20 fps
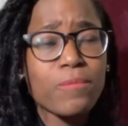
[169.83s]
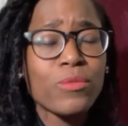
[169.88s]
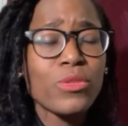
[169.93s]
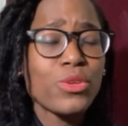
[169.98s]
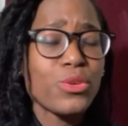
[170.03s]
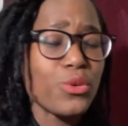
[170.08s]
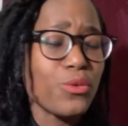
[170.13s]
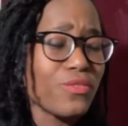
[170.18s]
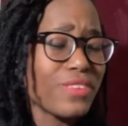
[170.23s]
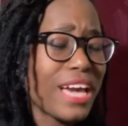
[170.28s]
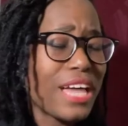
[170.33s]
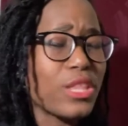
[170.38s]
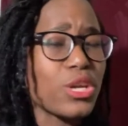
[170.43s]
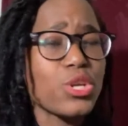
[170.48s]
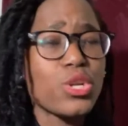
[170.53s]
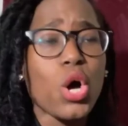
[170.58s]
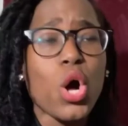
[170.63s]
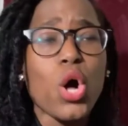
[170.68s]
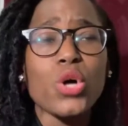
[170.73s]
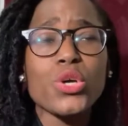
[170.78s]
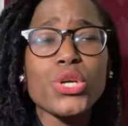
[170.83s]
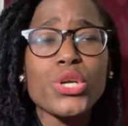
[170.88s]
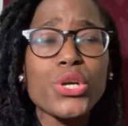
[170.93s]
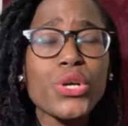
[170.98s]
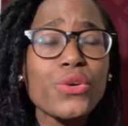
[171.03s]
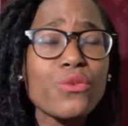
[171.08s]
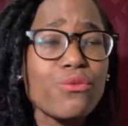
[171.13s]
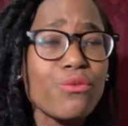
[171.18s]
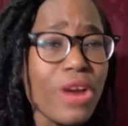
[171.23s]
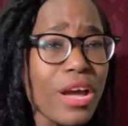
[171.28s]
You've gathered all your
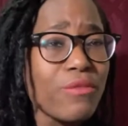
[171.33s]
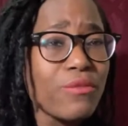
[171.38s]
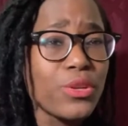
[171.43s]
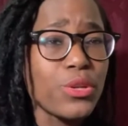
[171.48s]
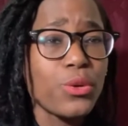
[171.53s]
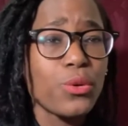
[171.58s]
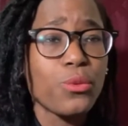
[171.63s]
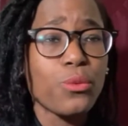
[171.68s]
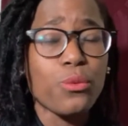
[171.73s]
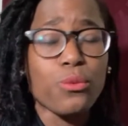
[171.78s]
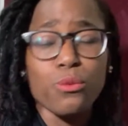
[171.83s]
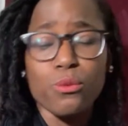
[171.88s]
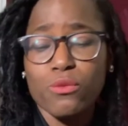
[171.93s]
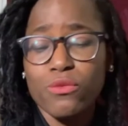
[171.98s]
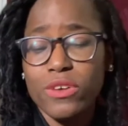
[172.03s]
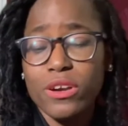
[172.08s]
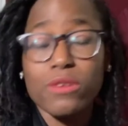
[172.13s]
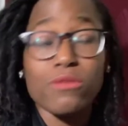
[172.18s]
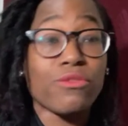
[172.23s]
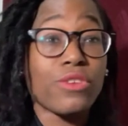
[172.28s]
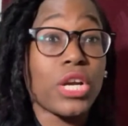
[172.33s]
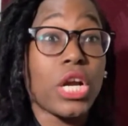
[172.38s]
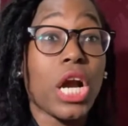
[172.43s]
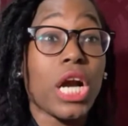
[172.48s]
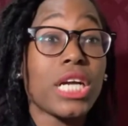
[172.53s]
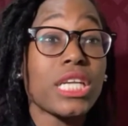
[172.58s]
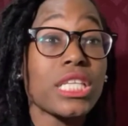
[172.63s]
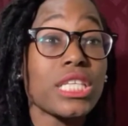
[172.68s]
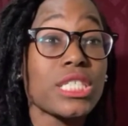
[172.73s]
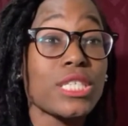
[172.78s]
revenue,
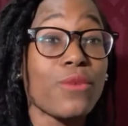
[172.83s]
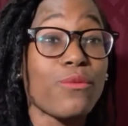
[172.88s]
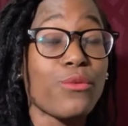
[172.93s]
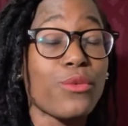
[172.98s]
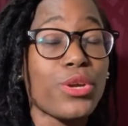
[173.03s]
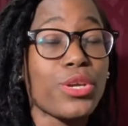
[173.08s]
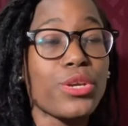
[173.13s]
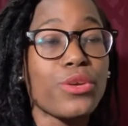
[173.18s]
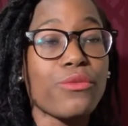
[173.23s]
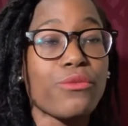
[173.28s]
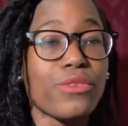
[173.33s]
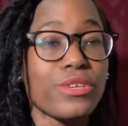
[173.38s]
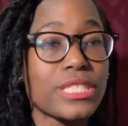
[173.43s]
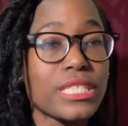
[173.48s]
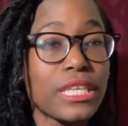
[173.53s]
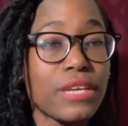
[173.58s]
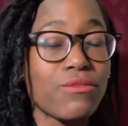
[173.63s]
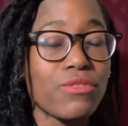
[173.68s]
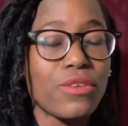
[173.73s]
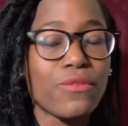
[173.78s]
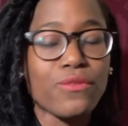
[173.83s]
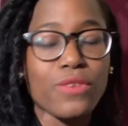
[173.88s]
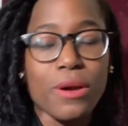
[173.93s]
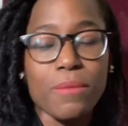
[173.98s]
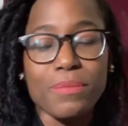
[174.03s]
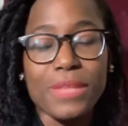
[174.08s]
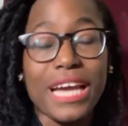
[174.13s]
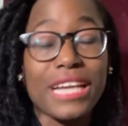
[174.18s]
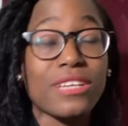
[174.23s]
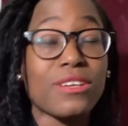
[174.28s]
regardless of where you received it from.
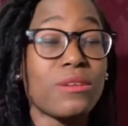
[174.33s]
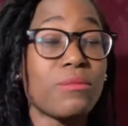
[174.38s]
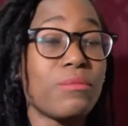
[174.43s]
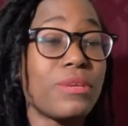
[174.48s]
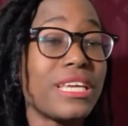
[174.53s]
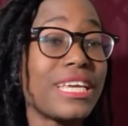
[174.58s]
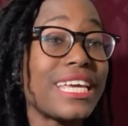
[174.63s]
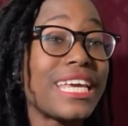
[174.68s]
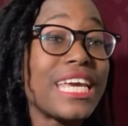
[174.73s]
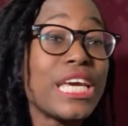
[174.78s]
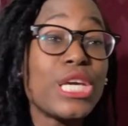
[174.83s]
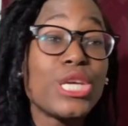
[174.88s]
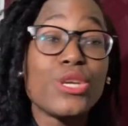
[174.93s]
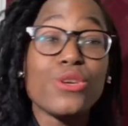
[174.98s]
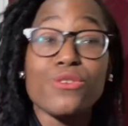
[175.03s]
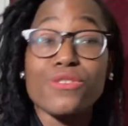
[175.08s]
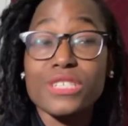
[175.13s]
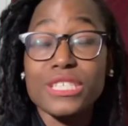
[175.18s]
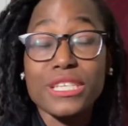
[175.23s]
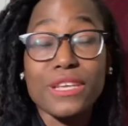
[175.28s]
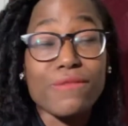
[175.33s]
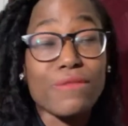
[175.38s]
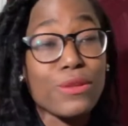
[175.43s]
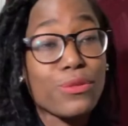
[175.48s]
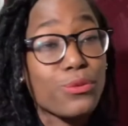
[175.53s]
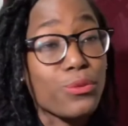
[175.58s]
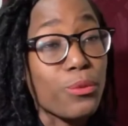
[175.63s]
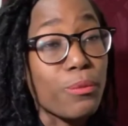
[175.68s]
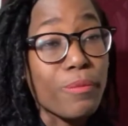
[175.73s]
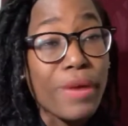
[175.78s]
That could be you received it
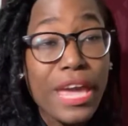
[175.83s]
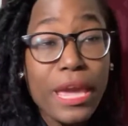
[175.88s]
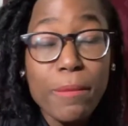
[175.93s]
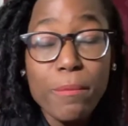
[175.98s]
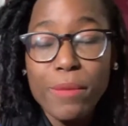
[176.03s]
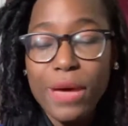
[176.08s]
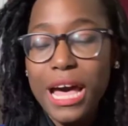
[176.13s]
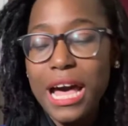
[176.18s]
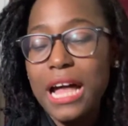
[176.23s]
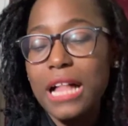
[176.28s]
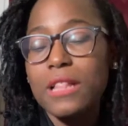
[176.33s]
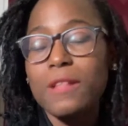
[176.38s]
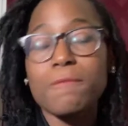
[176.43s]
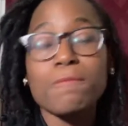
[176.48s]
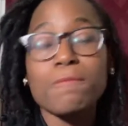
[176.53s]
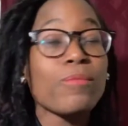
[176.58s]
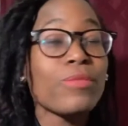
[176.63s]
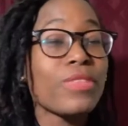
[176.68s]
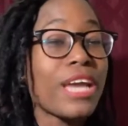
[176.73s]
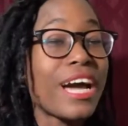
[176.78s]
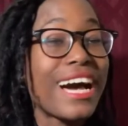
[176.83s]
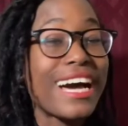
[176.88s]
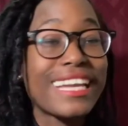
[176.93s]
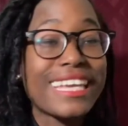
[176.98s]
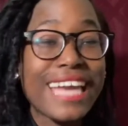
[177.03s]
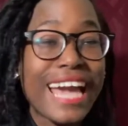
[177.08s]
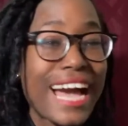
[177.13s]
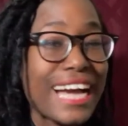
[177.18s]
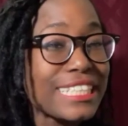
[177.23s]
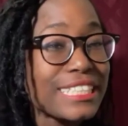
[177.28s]
through PayPal,
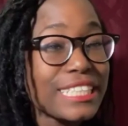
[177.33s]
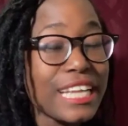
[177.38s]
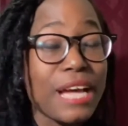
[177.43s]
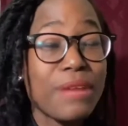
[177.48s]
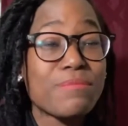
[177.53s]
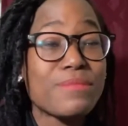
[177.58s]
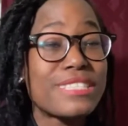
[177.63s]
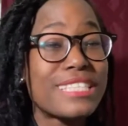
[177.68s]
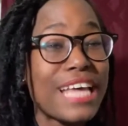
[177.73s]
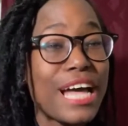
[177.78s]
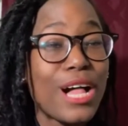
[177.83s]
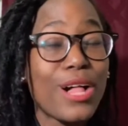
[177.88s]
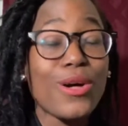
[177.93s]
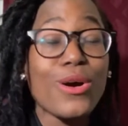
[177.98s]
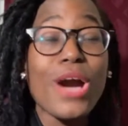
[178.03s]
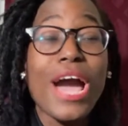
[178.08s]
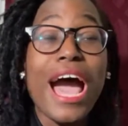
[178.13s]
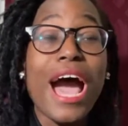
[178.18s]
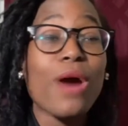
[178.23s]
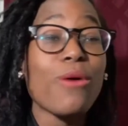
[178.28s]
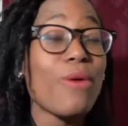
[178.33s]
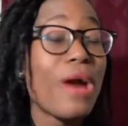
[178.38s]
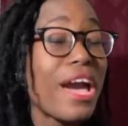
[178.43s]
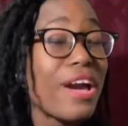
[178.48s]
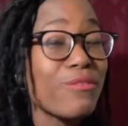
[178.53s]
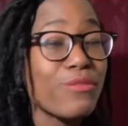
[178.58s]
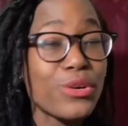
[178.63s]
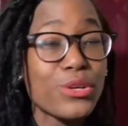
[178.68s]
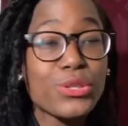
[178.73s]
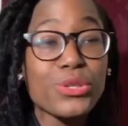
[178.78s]
Cash App, Zelle,
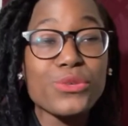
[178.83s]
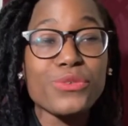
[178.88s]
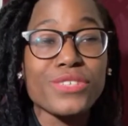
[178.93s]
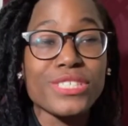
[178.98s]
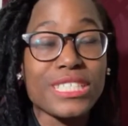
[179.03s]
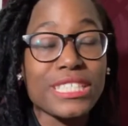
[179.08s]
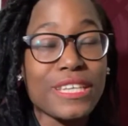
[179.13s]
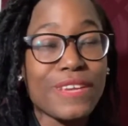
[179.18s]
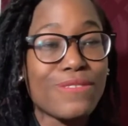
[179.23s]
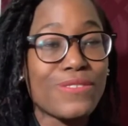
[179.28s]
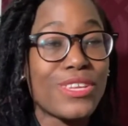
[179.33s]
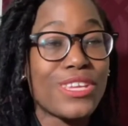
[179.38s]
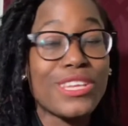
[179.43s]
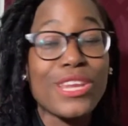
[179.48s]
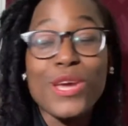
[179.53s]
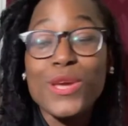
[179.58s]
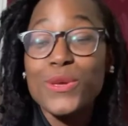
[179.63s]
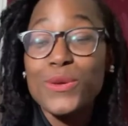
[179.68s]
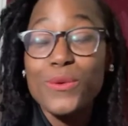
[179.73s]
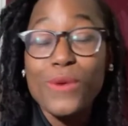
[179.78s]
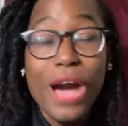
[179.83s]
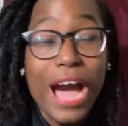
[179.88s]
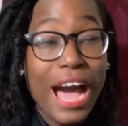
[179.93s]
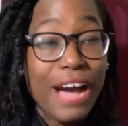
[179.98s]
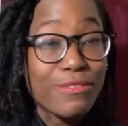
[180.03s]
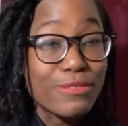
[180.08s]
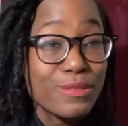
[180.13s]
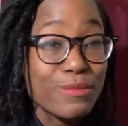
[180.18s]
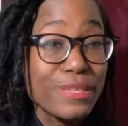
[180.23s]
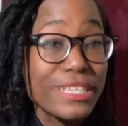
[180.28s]
however you received it, you have
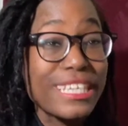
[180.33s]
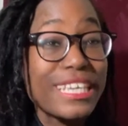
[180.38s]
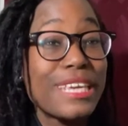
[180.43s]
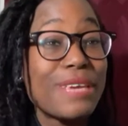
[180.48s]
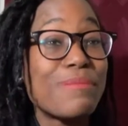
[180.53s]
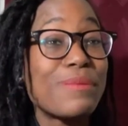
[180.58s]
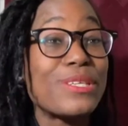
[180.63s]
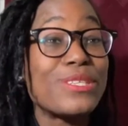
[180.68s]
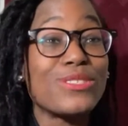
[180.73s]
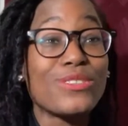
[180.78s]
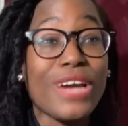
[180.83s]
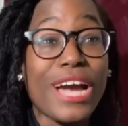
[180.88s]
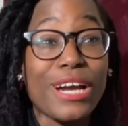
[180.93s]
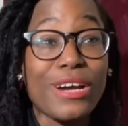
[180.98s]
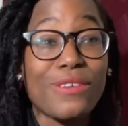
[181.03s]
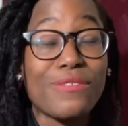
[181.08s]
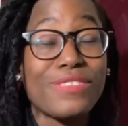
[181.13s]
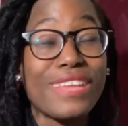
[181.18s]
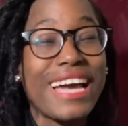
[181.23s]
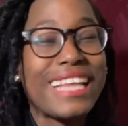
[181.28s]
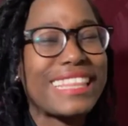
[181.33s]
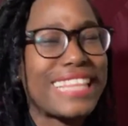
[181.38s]
to be keeping track of that.